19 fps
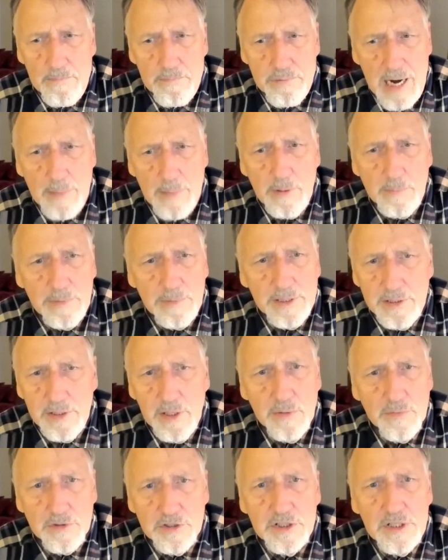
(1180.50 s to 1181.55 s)
probably
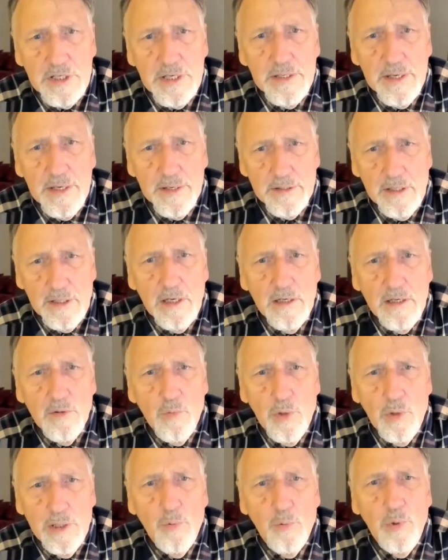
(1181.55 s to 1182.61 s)
don't see at
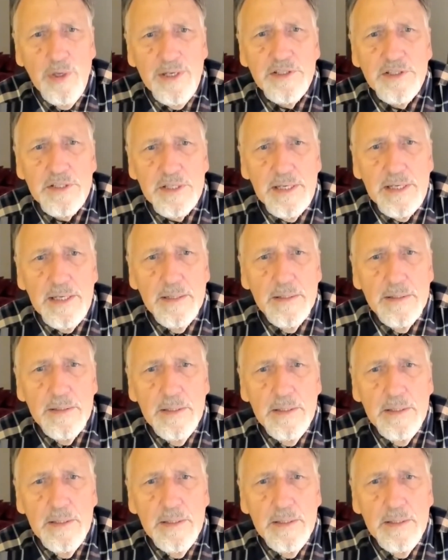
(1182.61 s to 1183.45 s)
all what we see.